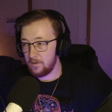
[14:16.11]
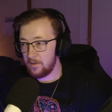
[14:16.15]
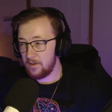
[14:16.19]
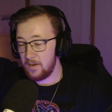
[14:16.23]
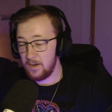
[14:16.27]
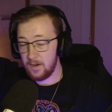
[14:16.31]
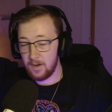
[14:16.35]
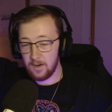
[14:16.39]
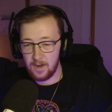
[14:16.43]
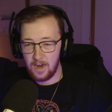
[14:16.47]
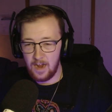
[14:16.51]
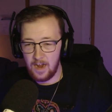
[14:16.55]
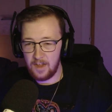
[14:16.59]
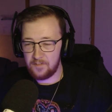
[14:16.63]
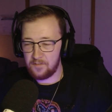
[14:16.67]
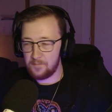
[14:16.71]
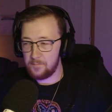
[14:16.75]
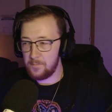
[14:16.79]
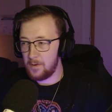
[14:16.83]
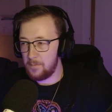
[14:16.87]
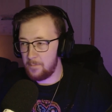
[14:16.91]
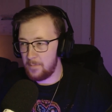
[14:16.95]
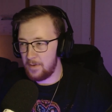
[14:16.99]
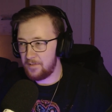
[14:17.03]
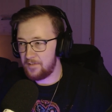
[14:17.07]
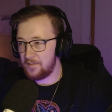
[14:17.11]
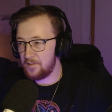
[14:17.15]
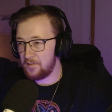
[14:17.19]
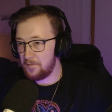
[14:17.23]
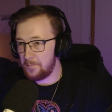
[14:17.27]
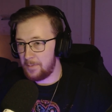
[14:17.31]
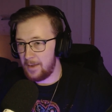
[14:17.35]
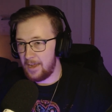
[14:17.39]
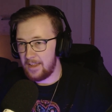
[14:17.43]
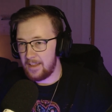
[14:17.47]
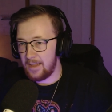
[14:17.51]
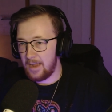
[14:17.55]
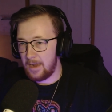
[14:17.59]
You gotta ask my missus
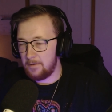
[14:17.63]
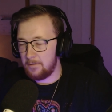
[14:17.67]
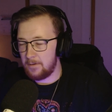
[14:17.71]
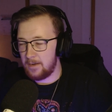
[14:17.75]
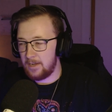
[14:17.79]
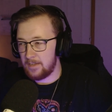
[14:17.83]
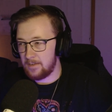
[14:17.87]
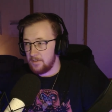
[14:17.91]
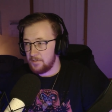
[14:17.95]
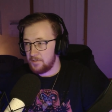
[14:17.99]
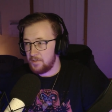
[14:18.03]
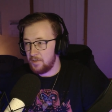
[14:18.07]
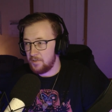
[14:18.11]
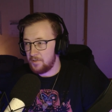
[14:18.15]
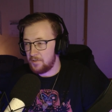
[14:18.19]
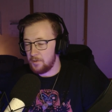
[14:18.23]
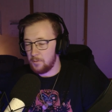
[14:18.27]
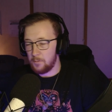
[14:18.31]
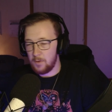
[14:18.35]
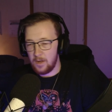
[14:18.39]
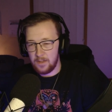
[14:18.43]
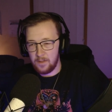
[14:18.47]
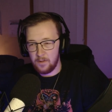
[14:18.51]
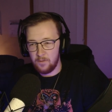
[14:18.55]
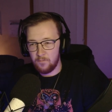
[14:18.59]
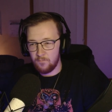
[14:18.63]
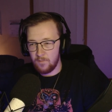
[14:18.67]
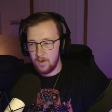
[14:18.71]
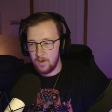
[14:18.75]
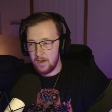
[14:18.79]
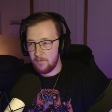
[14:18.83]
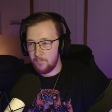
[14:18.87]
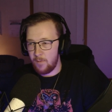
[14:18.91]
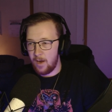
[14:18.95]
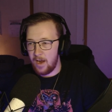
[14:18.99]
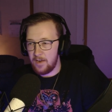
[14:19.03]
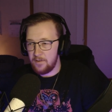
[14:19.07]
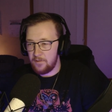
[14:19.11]
about that one. She's the one that
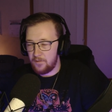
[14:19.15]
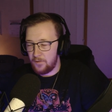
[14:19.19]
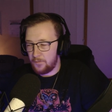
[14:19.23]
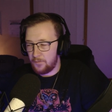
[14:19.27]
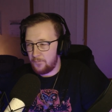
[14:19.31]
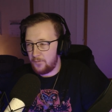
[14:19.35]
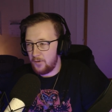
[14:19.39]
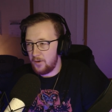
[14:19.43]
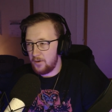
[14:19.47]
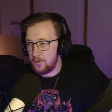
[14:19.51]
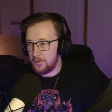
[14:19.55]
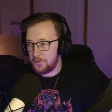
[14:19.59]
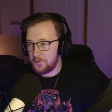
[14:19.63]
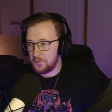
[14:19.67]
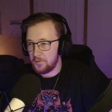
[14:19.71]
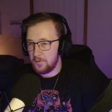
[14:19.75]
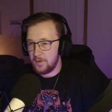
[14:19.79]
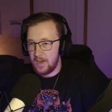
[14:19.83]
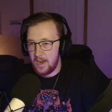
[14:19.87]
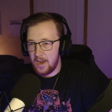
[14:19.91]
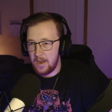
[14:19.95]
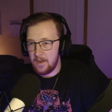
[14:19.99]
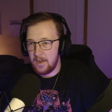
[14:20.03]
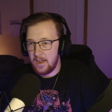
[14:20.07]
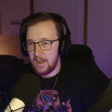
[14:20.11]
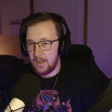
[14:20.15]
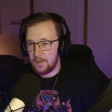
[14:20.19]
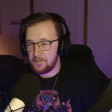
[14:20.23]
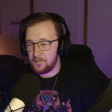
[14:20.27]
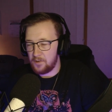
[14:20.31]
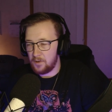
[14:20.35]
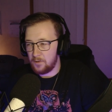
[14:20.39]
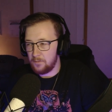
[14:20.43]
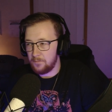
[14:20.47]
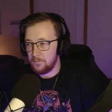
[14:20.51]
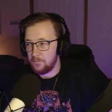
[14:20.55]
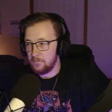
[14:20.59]
rearranges furniture in our household.